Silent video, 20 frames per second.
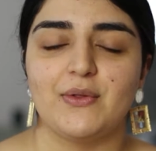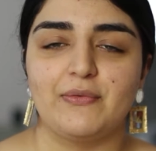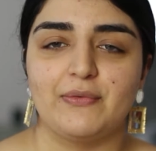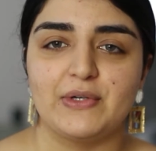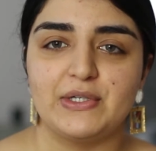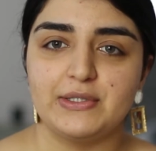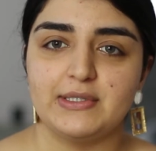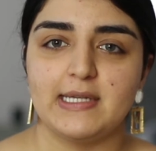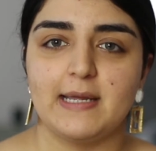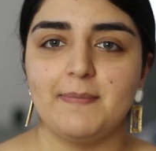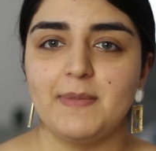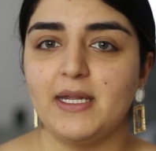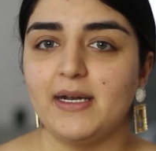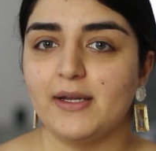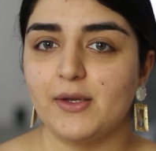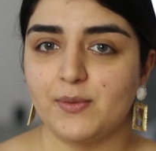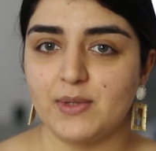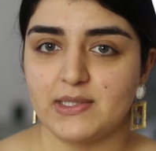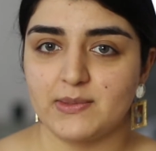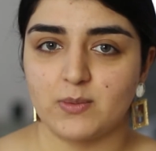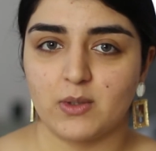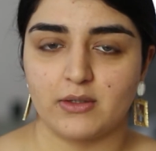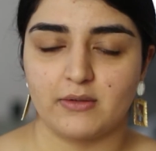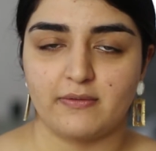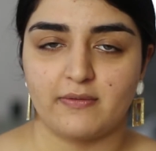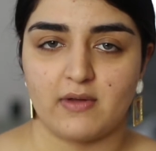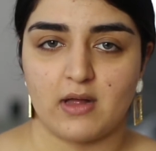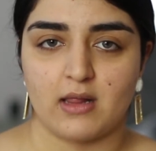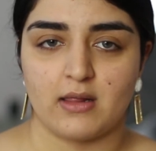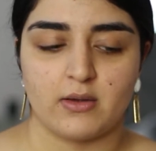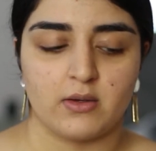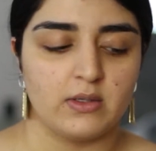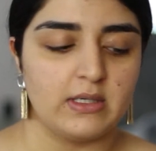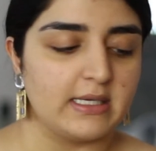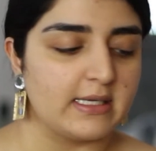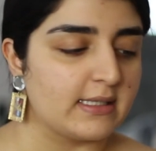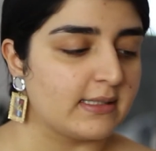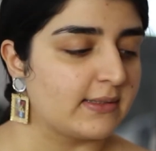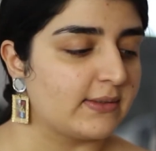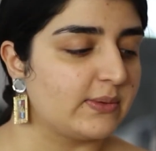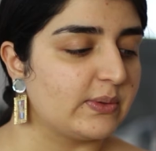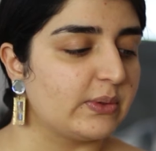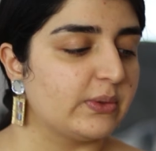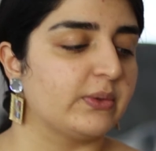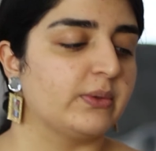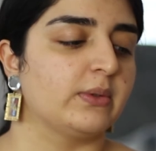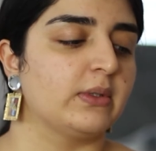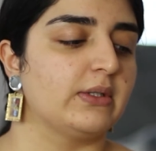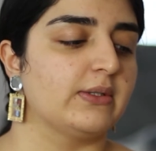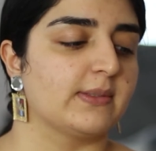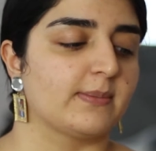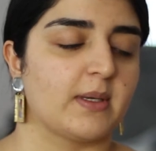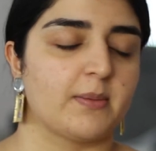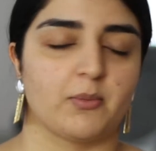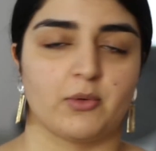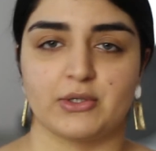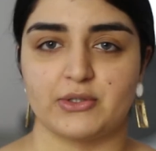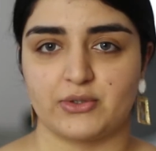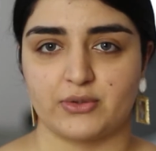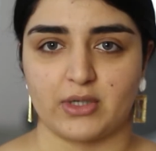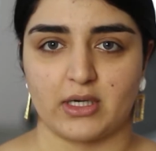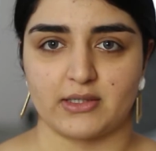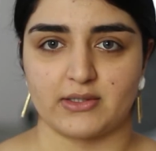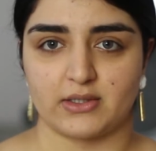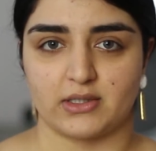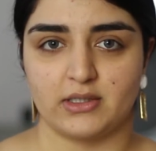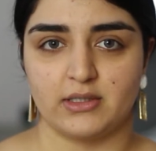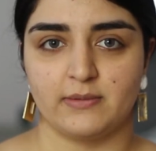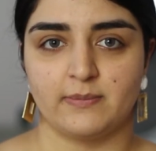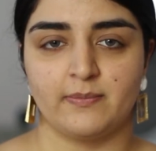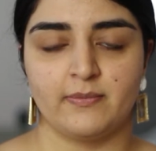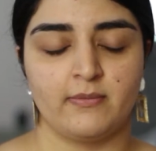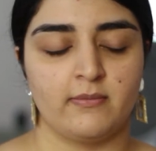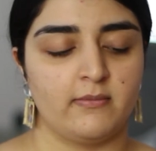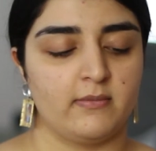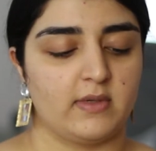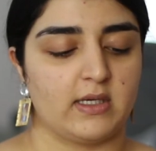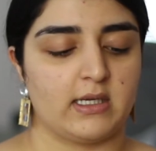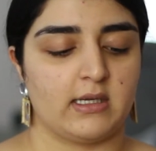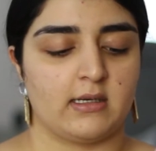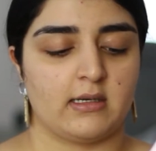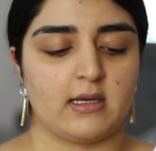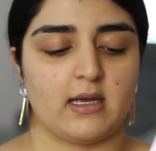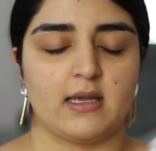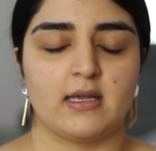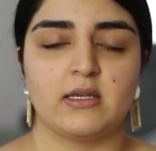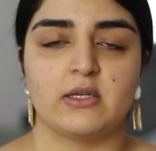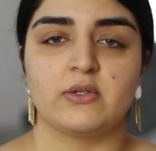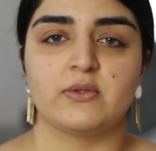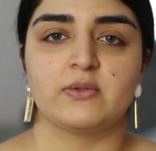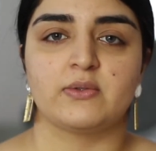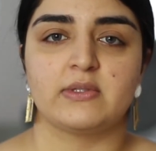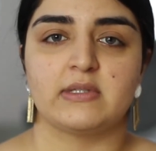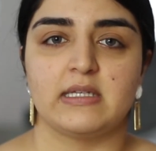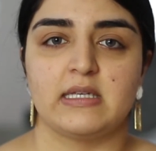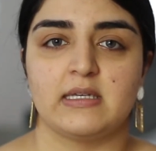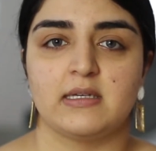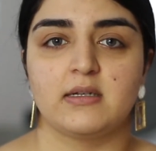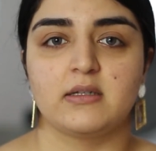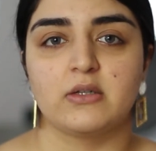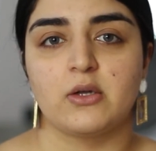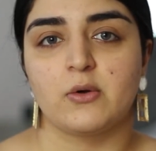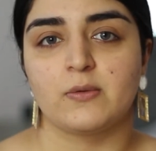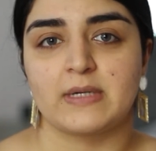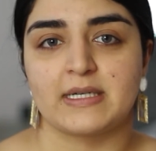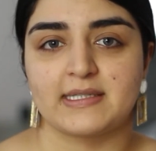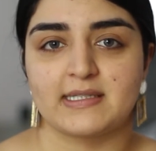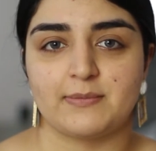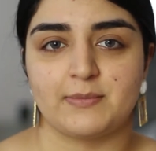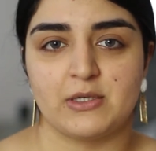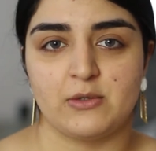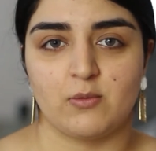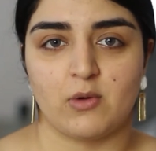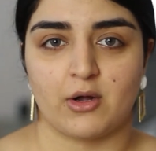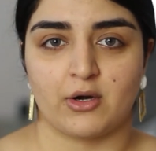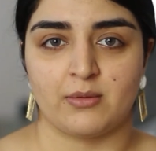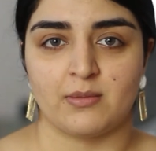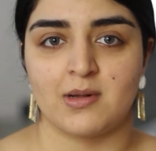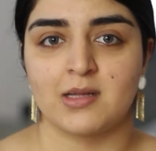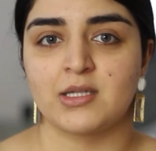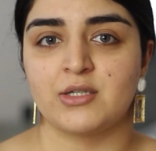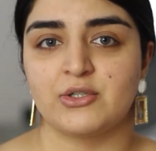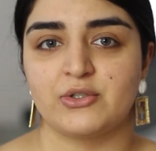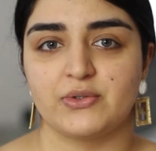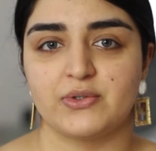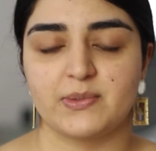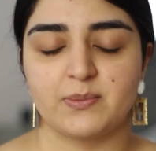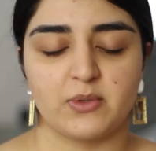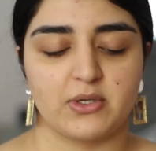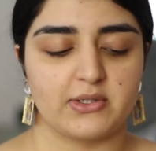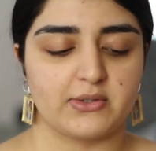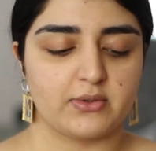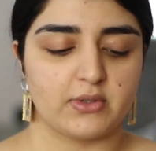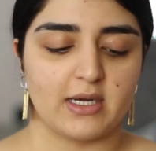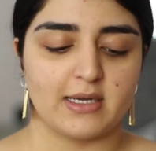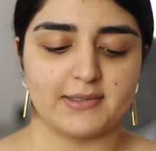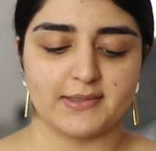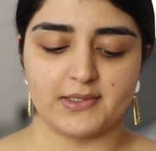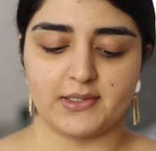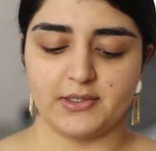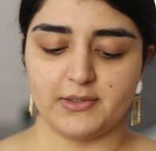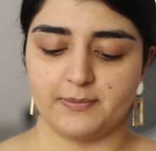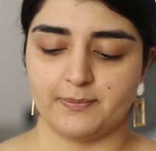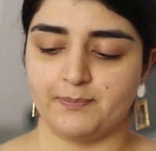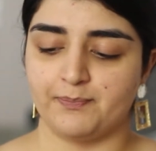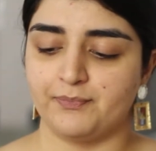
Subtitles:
the first step that I always want to follow is to use my moisturizer, and I use the Glow Recipe Watermelon Juice Moisturizer.